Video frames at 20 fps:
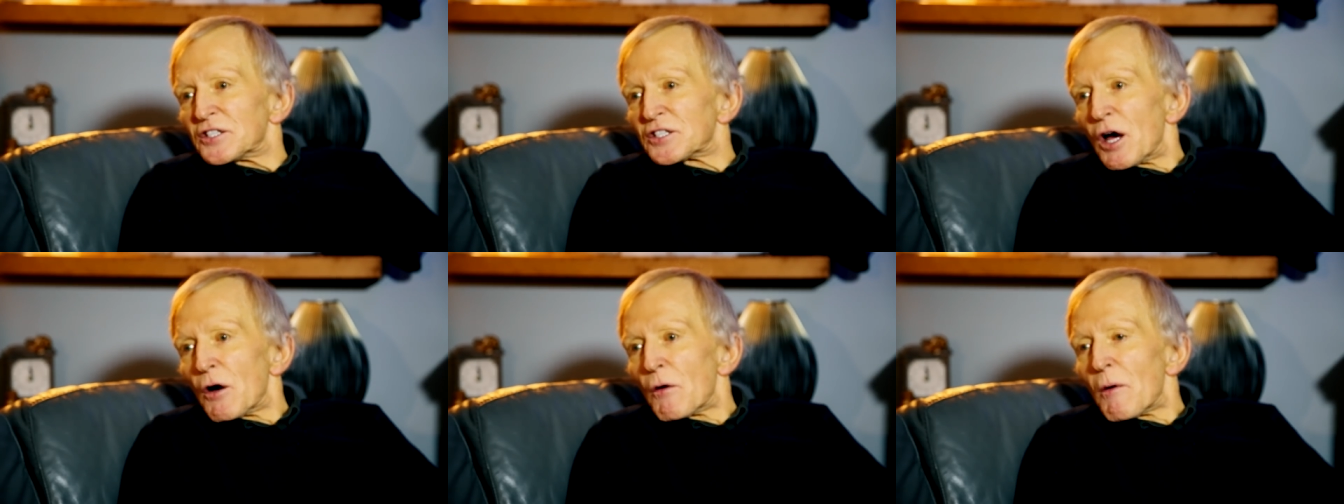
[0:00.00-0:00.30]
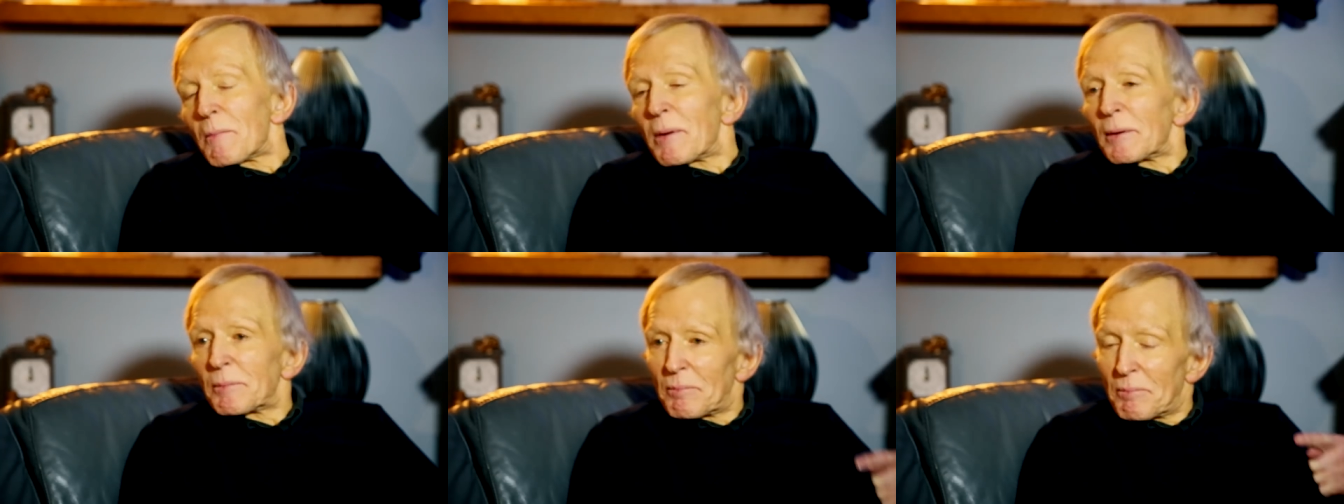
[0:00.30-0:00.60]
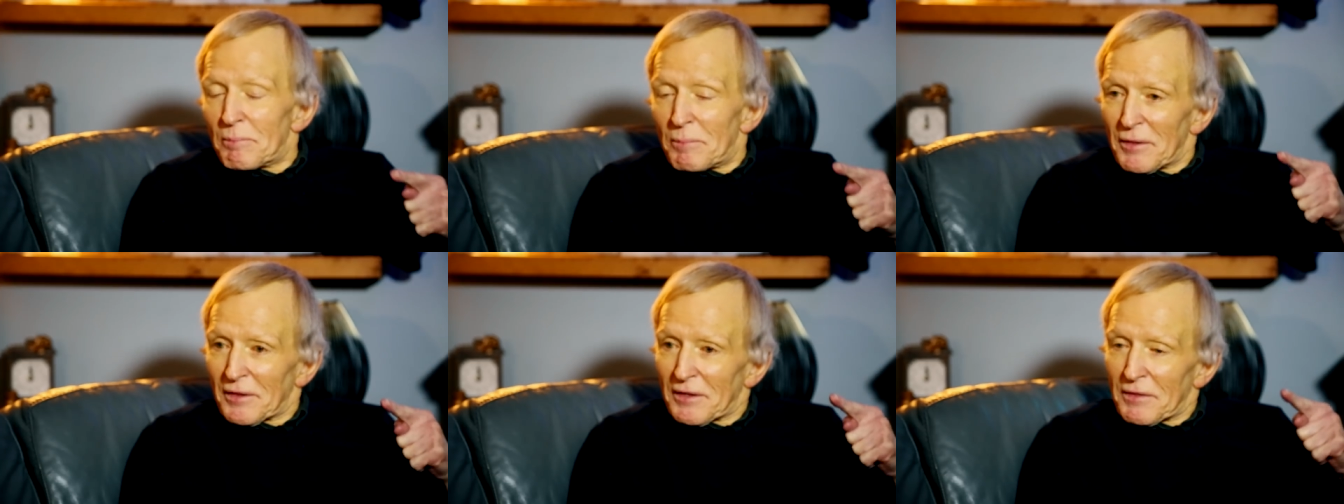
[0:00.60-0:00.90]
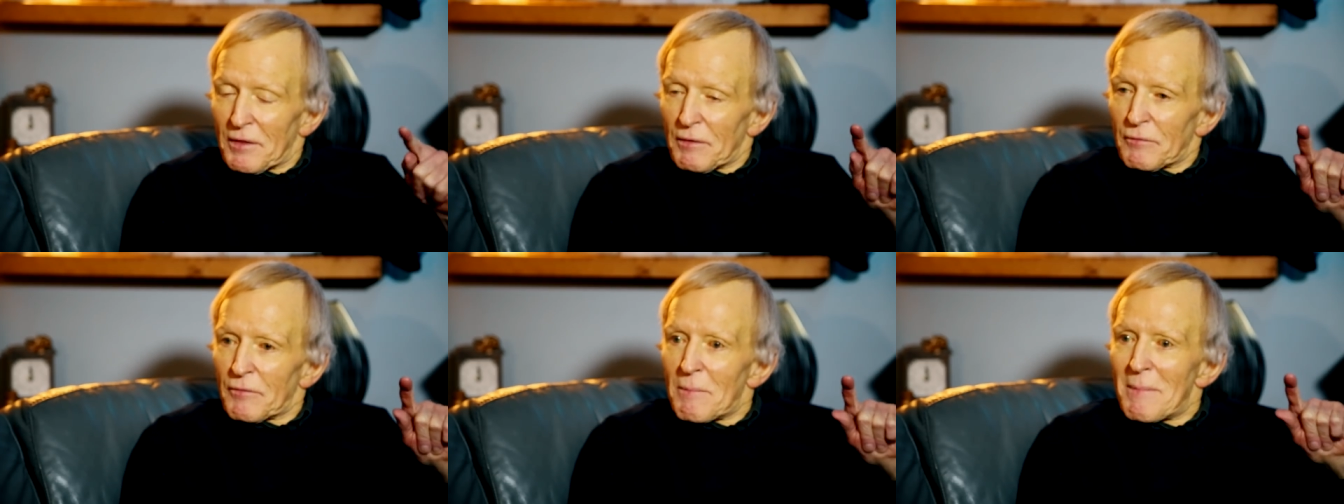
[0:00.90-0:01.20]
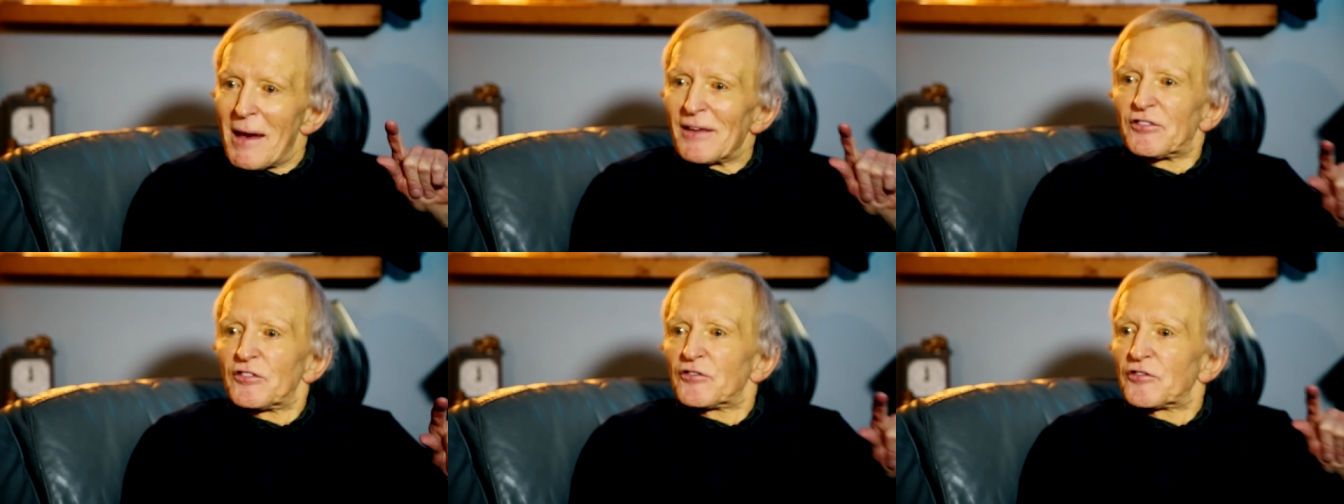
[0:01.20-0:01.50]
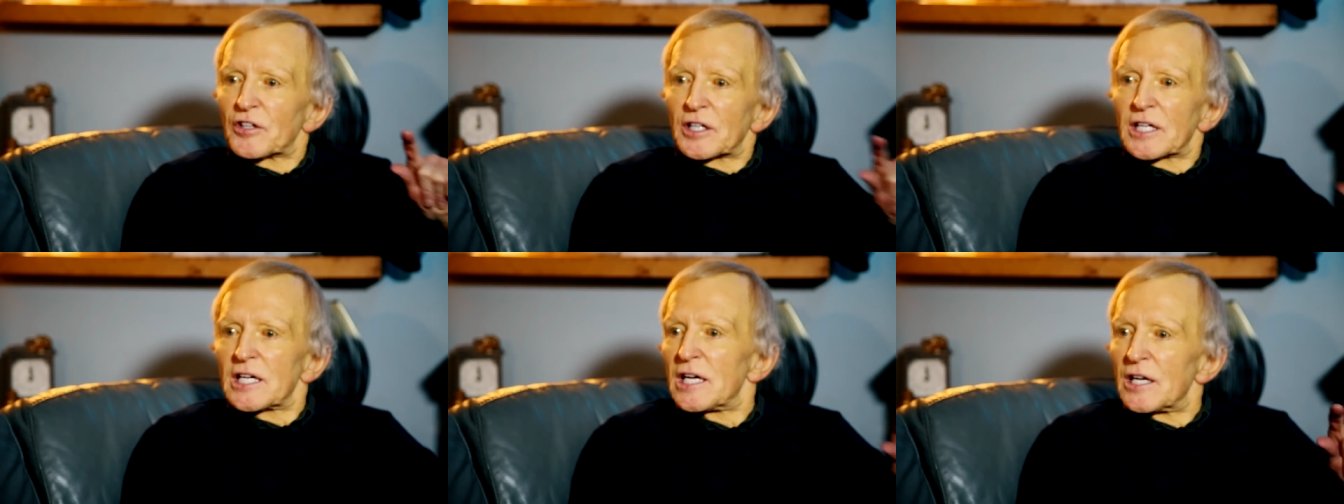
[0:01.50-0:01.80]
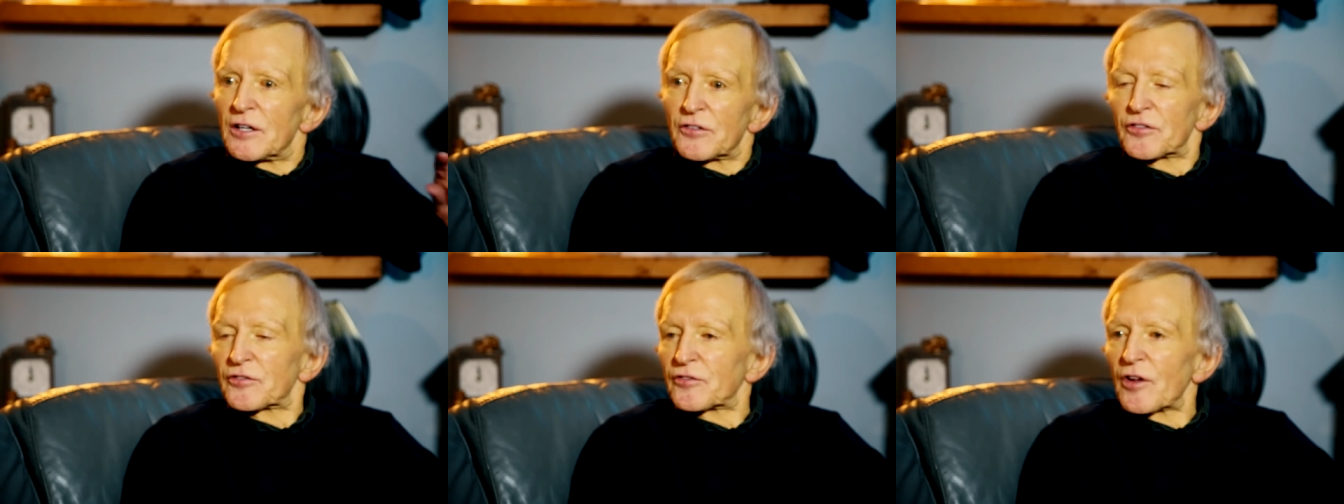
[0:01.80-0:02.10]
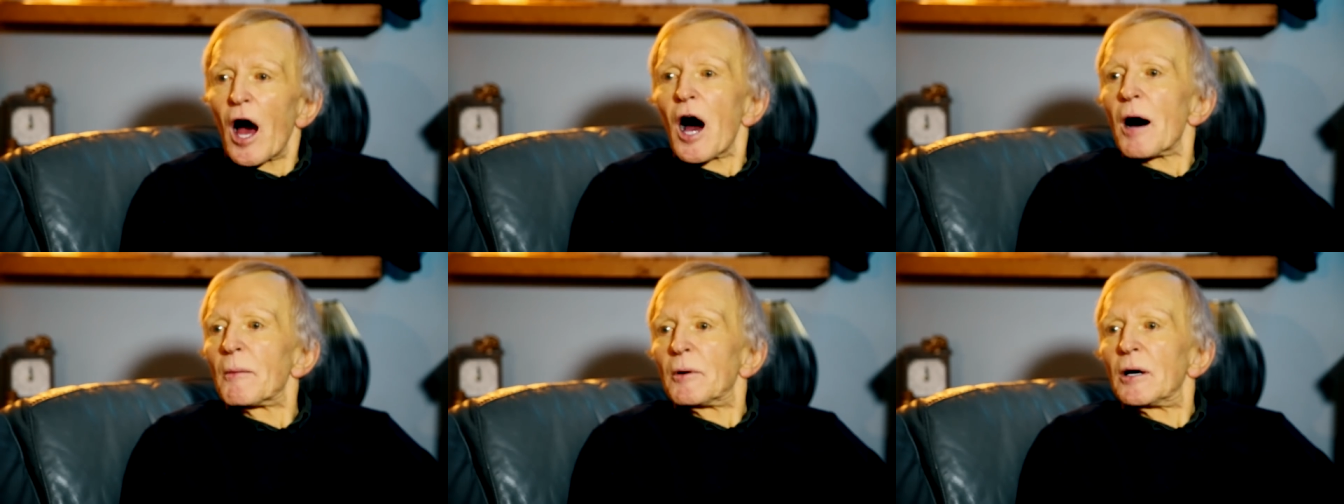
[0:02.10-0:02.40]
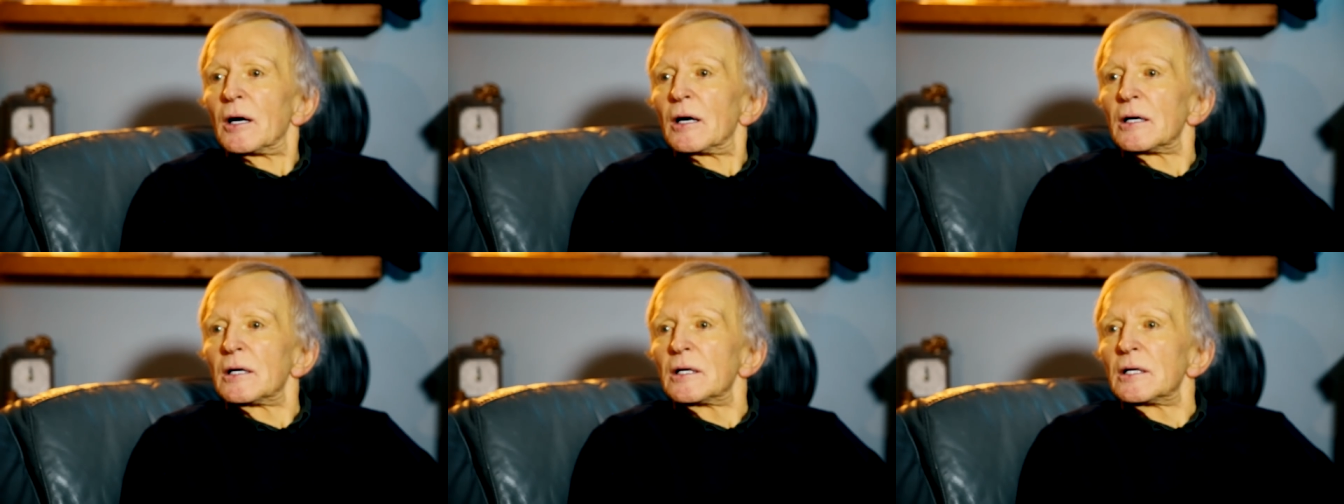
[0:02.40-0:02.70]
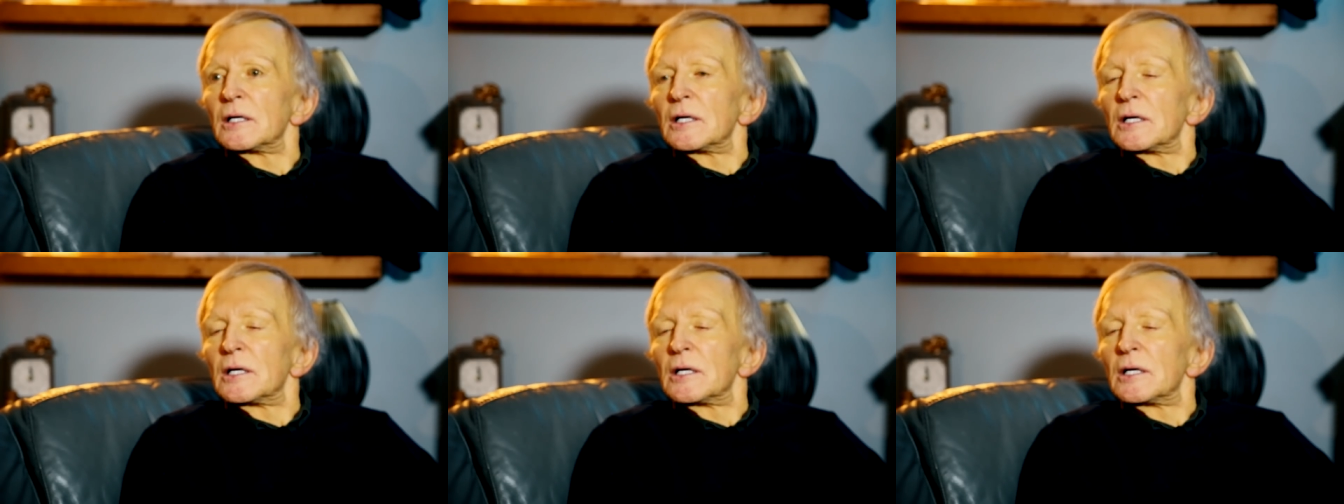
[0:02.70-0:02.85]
So, but the message that Keir Starmer